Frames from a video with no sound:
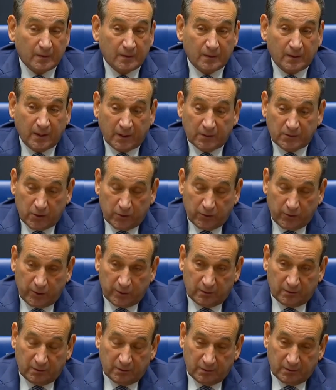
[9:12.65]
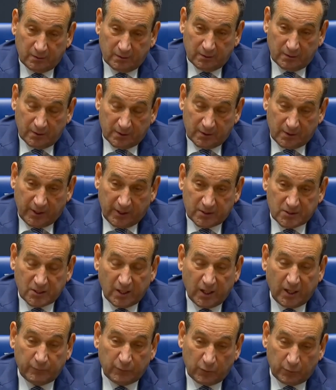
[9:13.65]
And during that
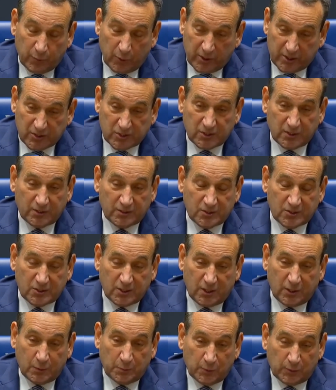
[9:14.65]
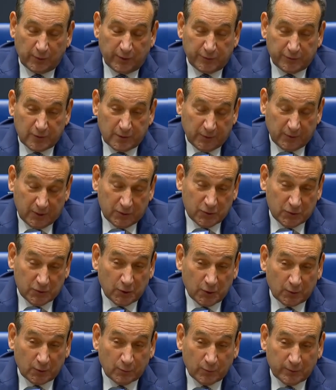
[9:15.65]
time of presidency, he believed in me. He should.
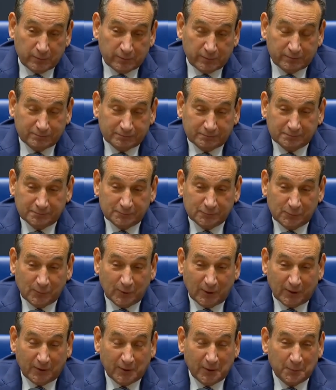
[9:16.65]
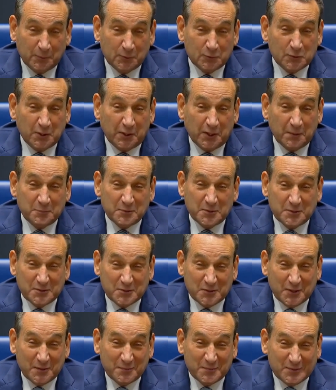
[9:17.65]
We won a couple
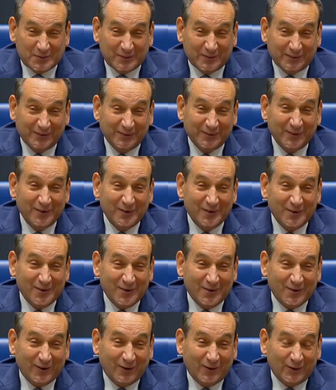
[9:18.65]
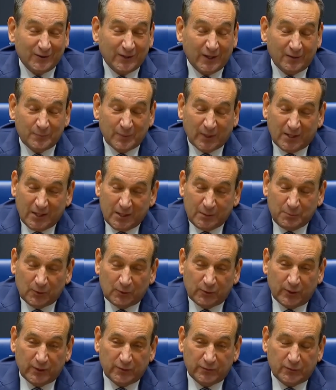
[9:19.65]
championships and all that. But he
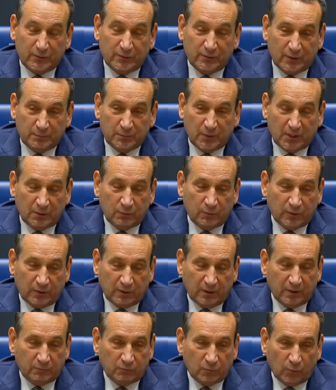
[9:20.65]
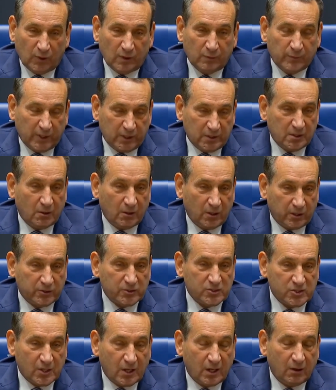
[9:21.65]
believed in me in one of my
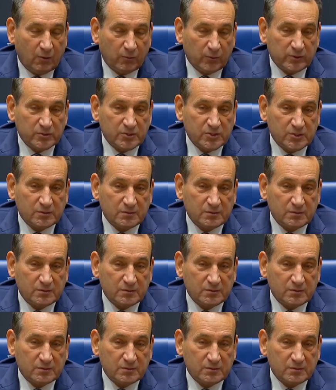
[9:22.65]
darkest hours.